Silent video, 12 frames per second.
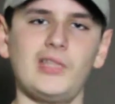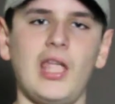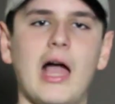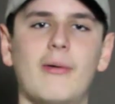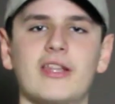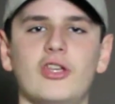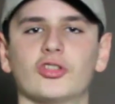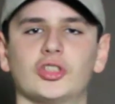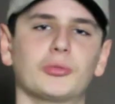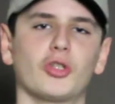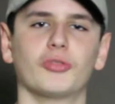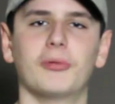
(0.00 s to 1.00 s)
how many years
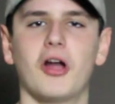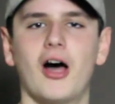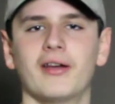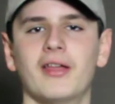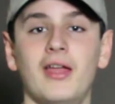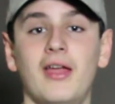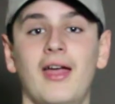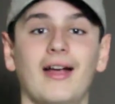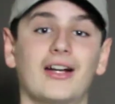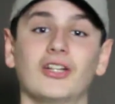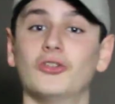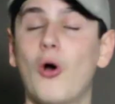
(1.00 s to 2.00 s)
Supergirl's been on.
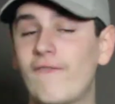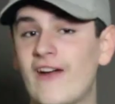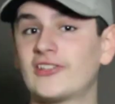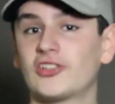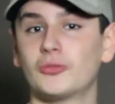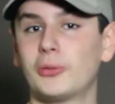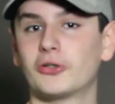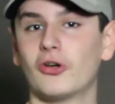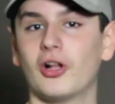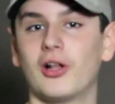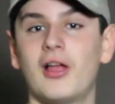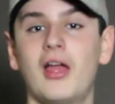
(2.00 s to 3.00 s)
Because no offense to
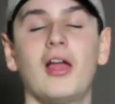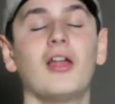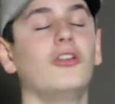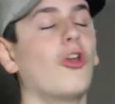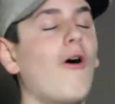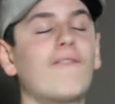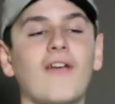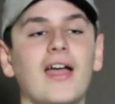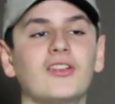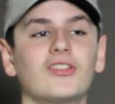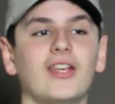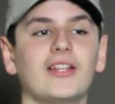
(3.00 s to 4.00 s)
Supergirl. No
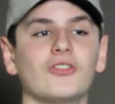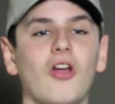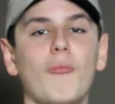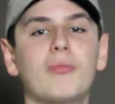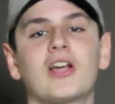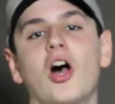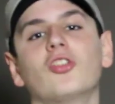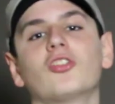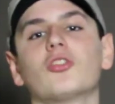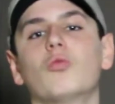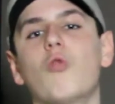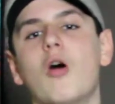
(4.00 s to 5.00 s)
offense, it's not because
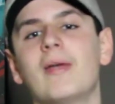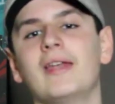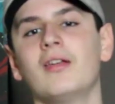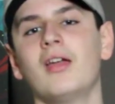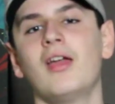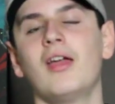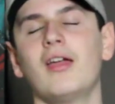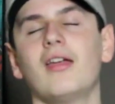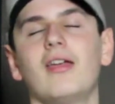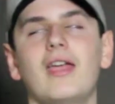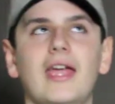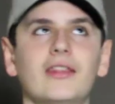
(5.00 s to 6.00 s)
it's a woman
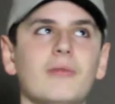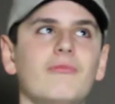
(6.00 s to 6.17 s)
in the